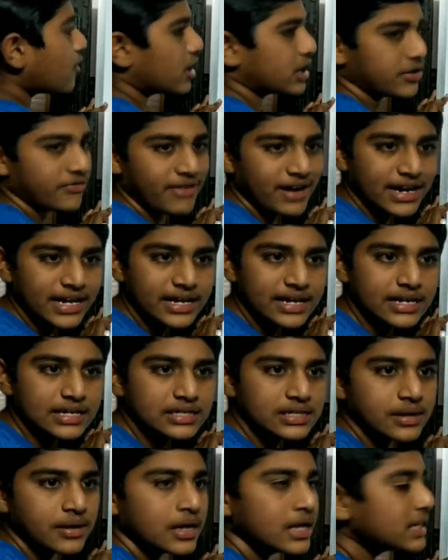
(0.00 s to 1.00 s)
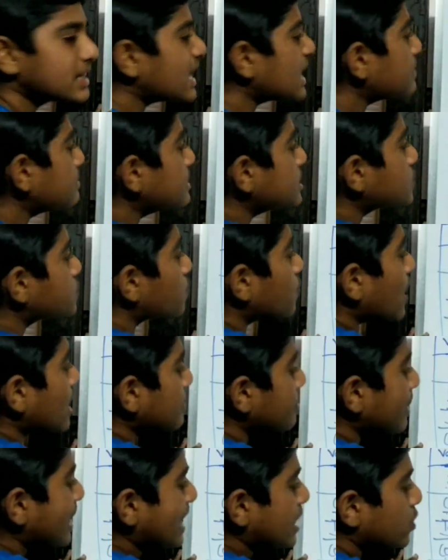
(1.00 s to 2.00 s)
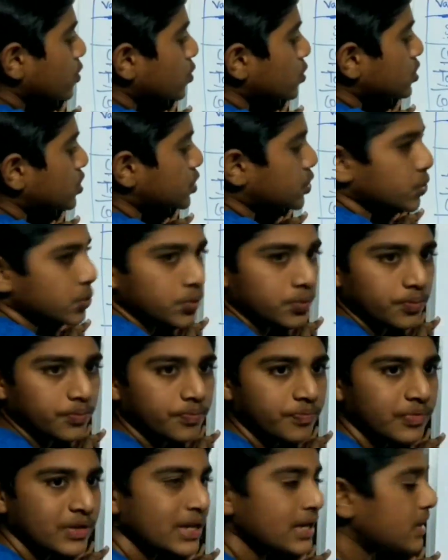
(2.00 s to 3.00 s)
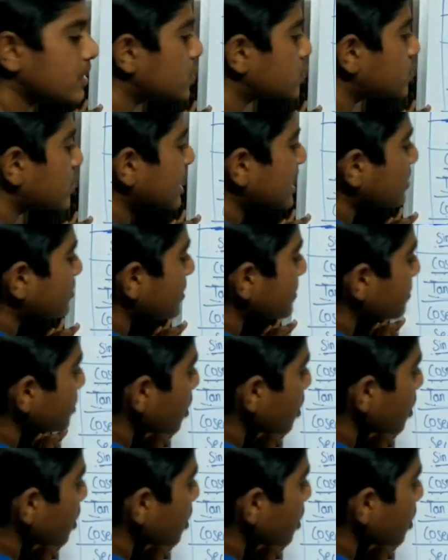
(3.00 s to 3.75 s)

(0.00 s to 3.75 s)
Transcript: 45 degrees. That means 1 by root 2. So it will